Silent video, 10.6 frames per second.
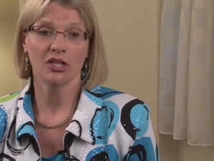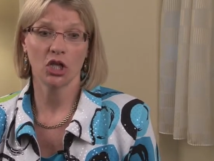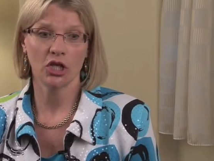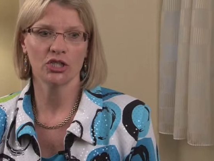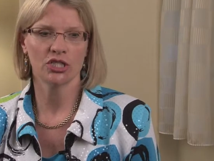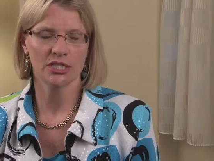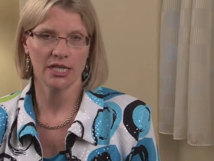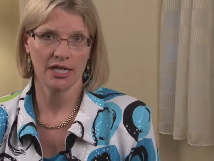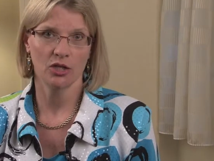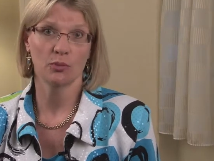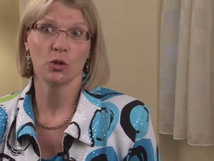
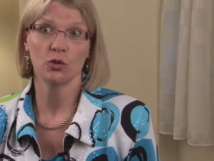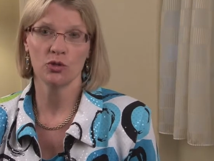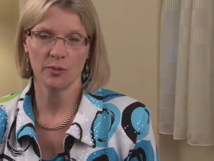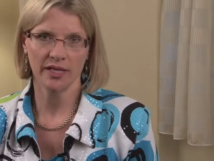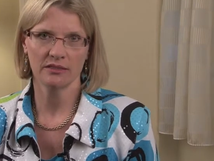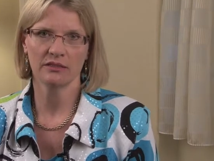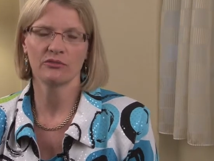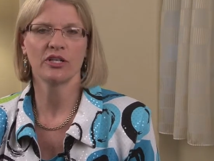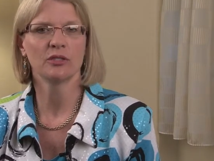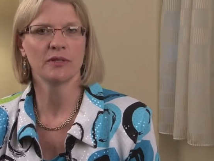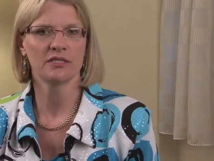large-scale prospective
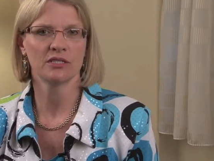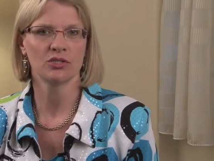randomized